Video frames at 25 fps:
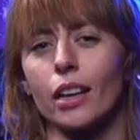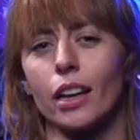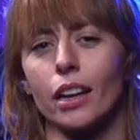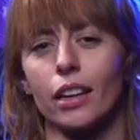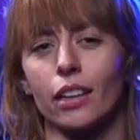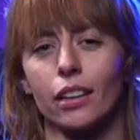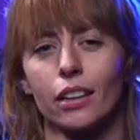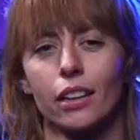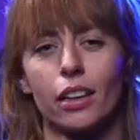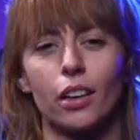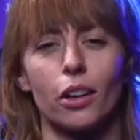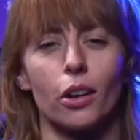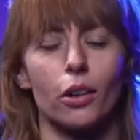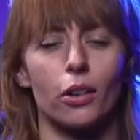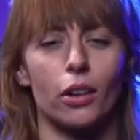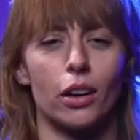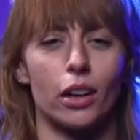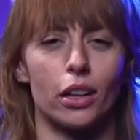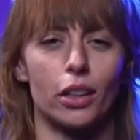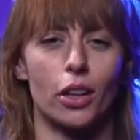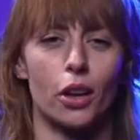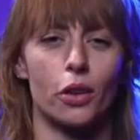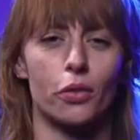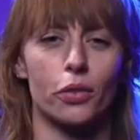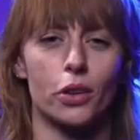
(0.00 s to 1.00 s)
A
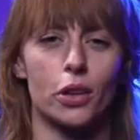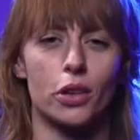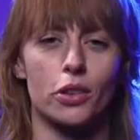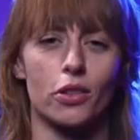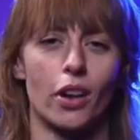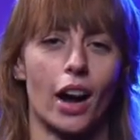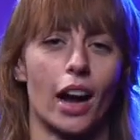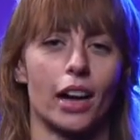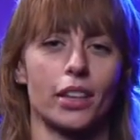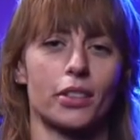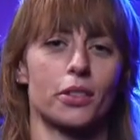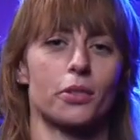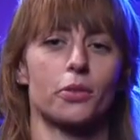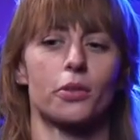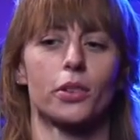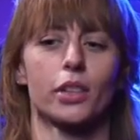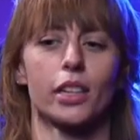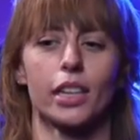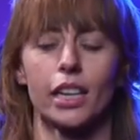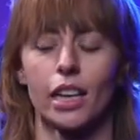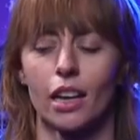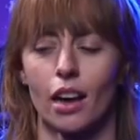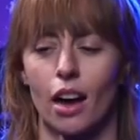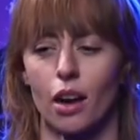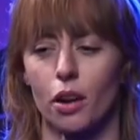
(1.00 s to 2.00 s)
lot of her tracks are
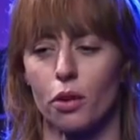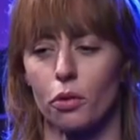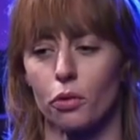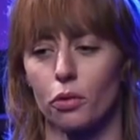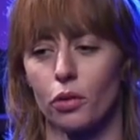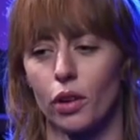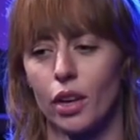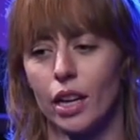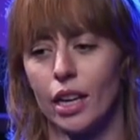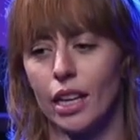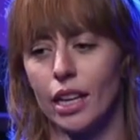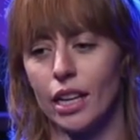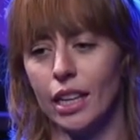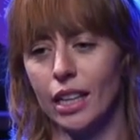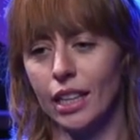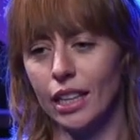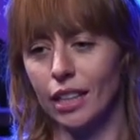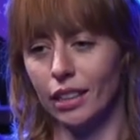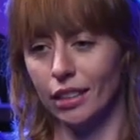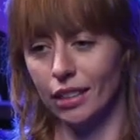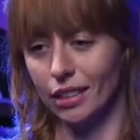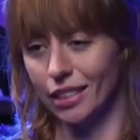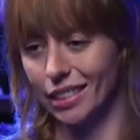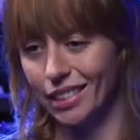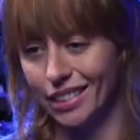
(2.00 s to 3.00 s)
really kind of
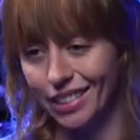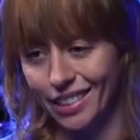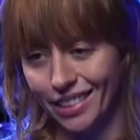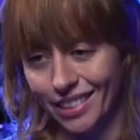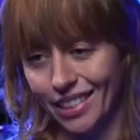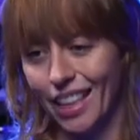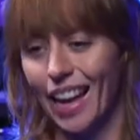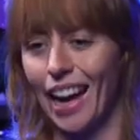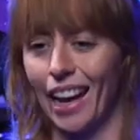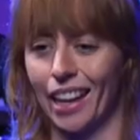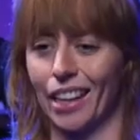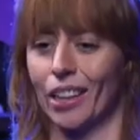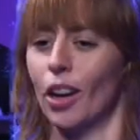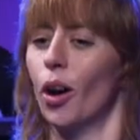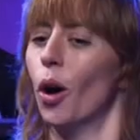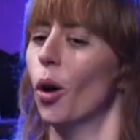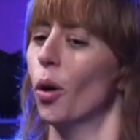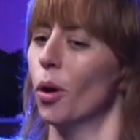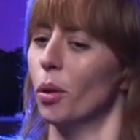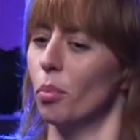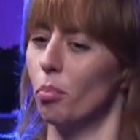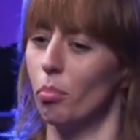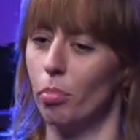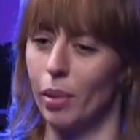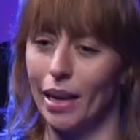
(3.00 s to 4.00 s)
techno
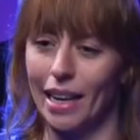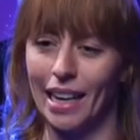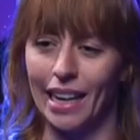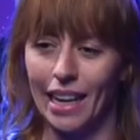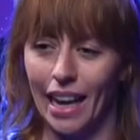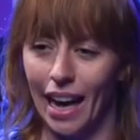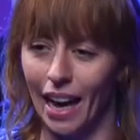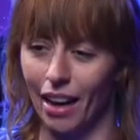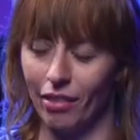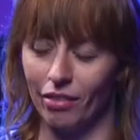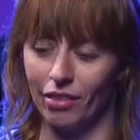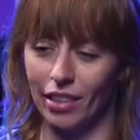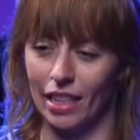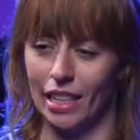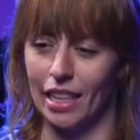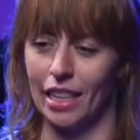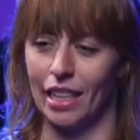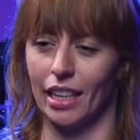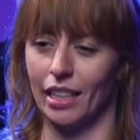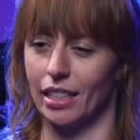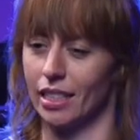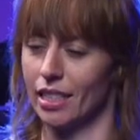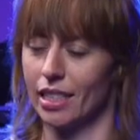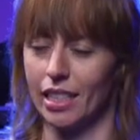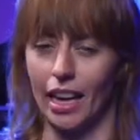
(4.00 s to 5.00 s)
and beat heavy
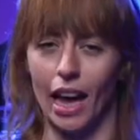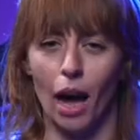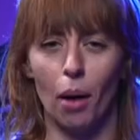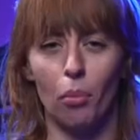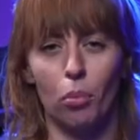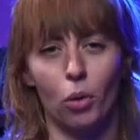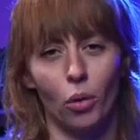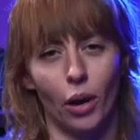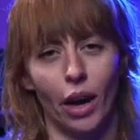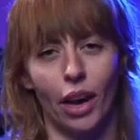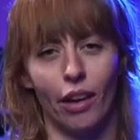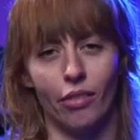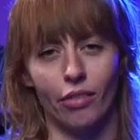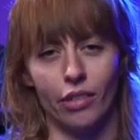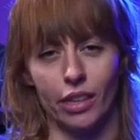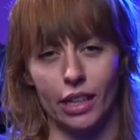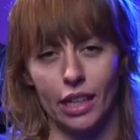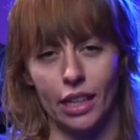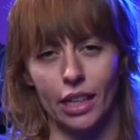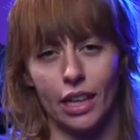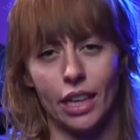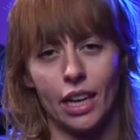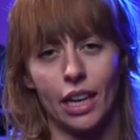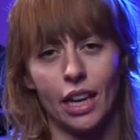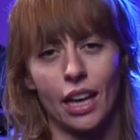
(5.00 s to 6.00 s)
and sample
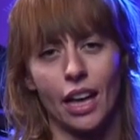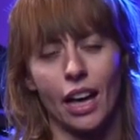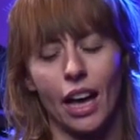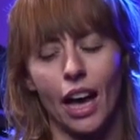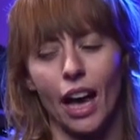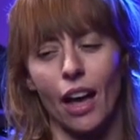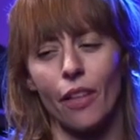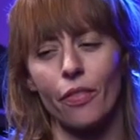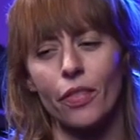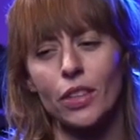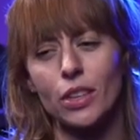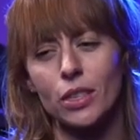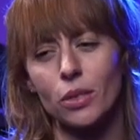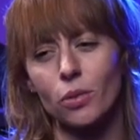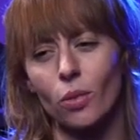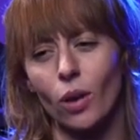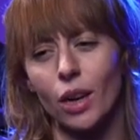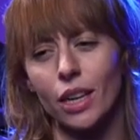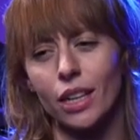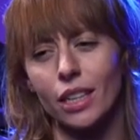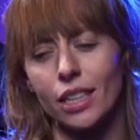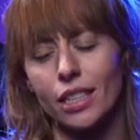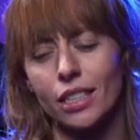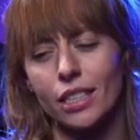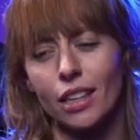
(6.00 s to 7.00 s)
heavy, and this
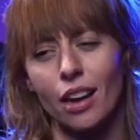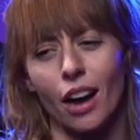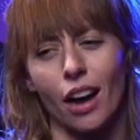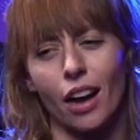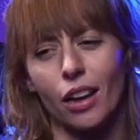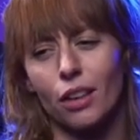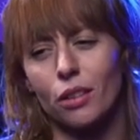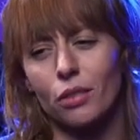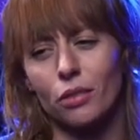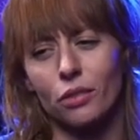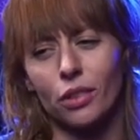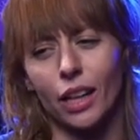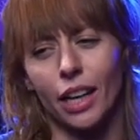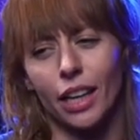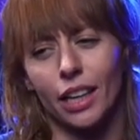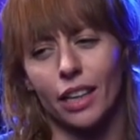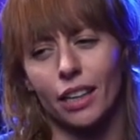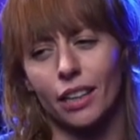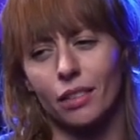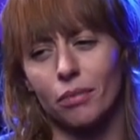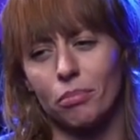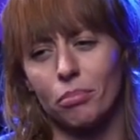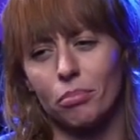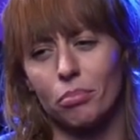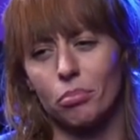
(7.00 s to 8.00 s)
one is kind of like
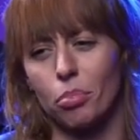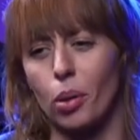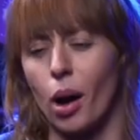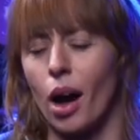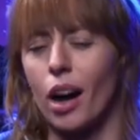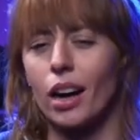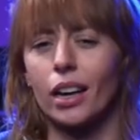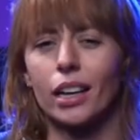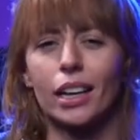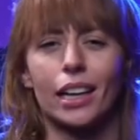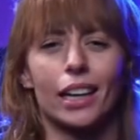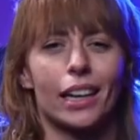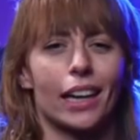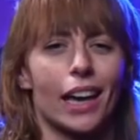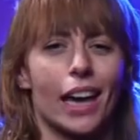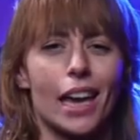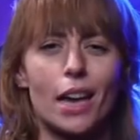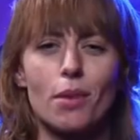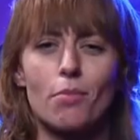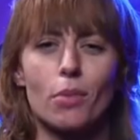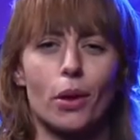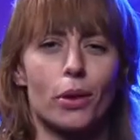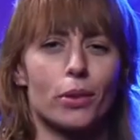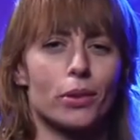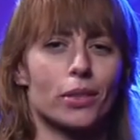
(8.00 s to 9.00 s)
a punk
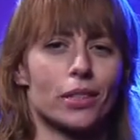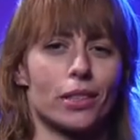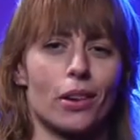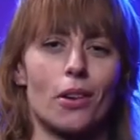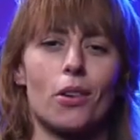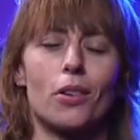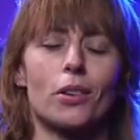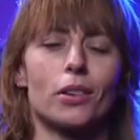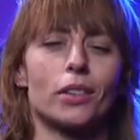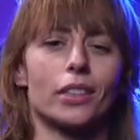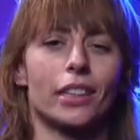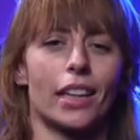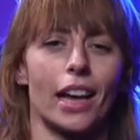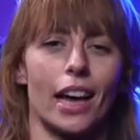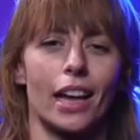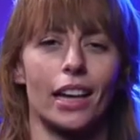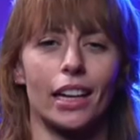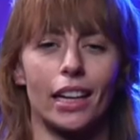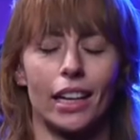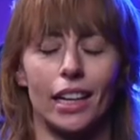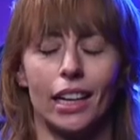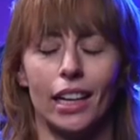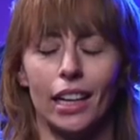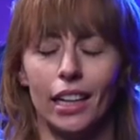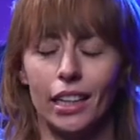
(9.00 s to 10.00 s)
emo song that,
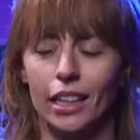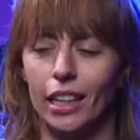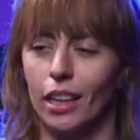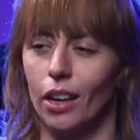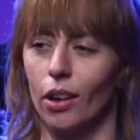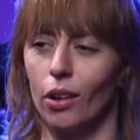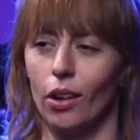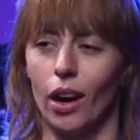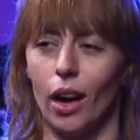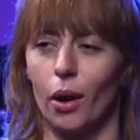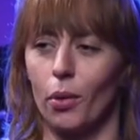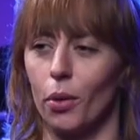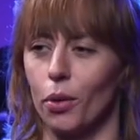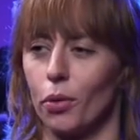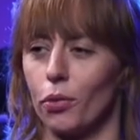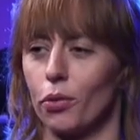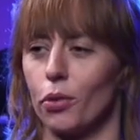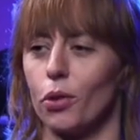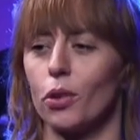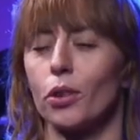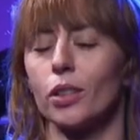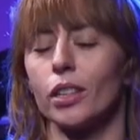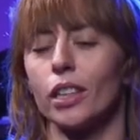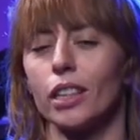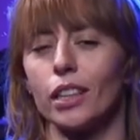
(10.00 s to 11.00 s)
I would have
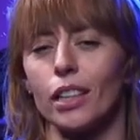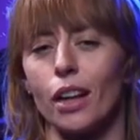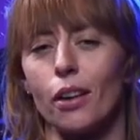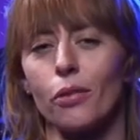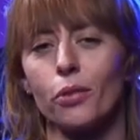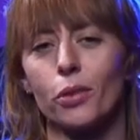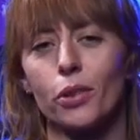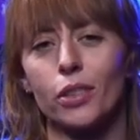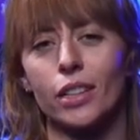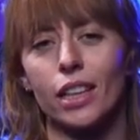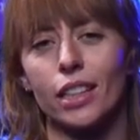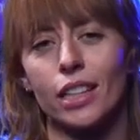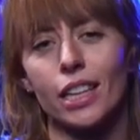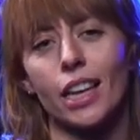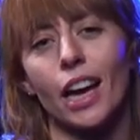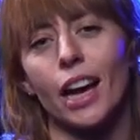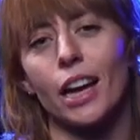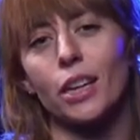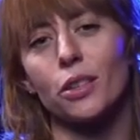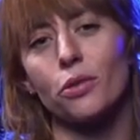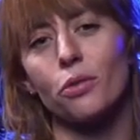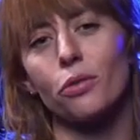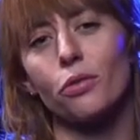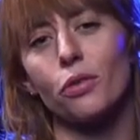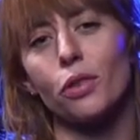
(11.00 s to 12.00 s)
fallen in love with at the
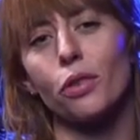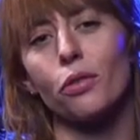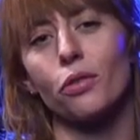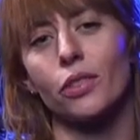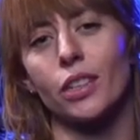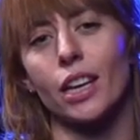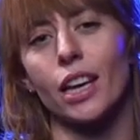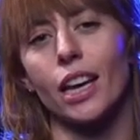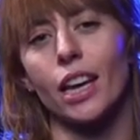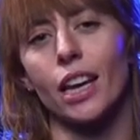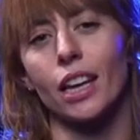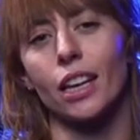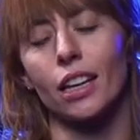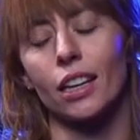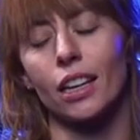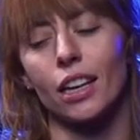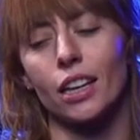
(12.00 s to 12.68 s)
age of 15.